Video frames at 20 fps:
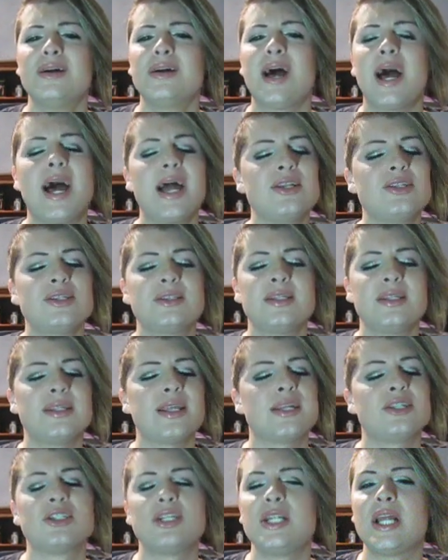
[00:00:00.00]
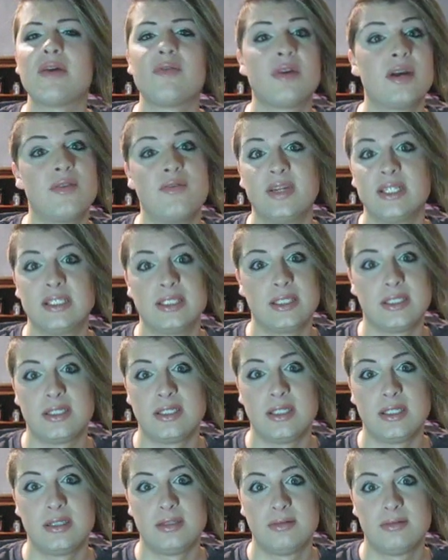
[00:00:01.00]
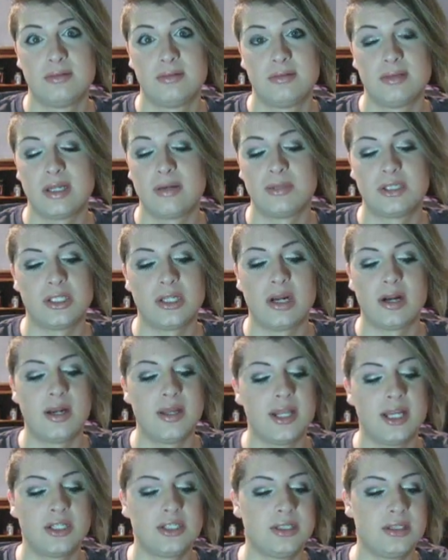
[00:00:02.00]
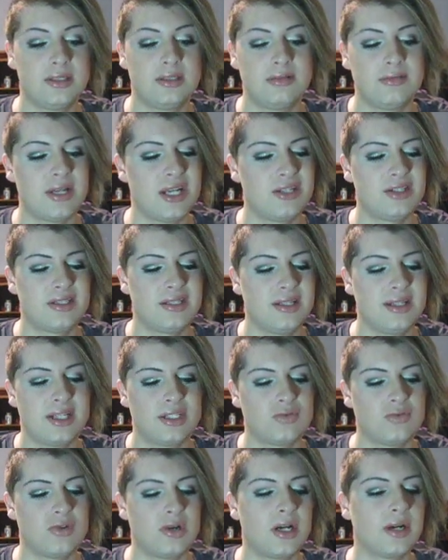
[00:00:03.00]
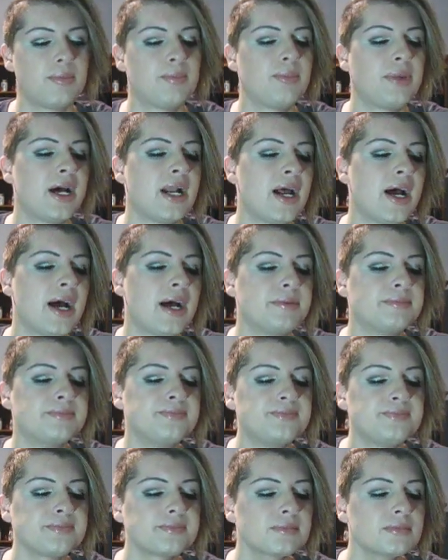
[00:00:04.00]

I just think that should never have existed. I'm sorry. That's just. I just think that's wrong. But um,